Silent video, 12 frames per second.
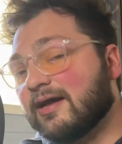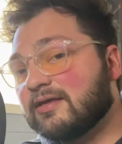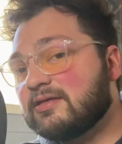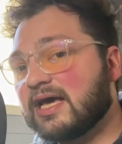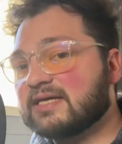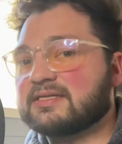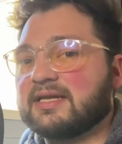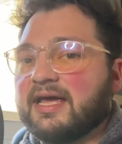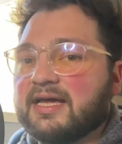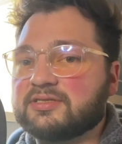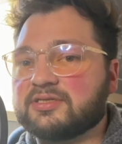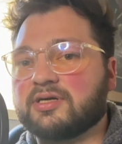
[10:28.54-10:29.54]
Yes, it
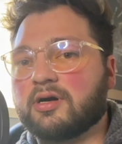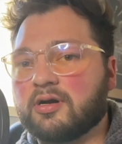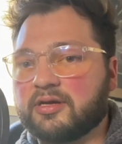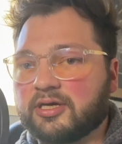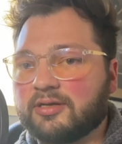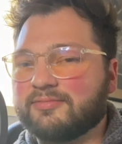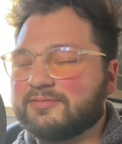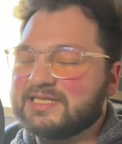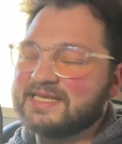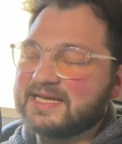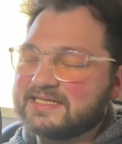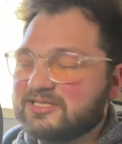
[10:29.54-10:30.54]
had to target,
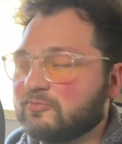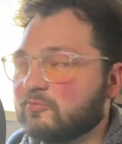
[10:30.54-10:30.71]
yes, it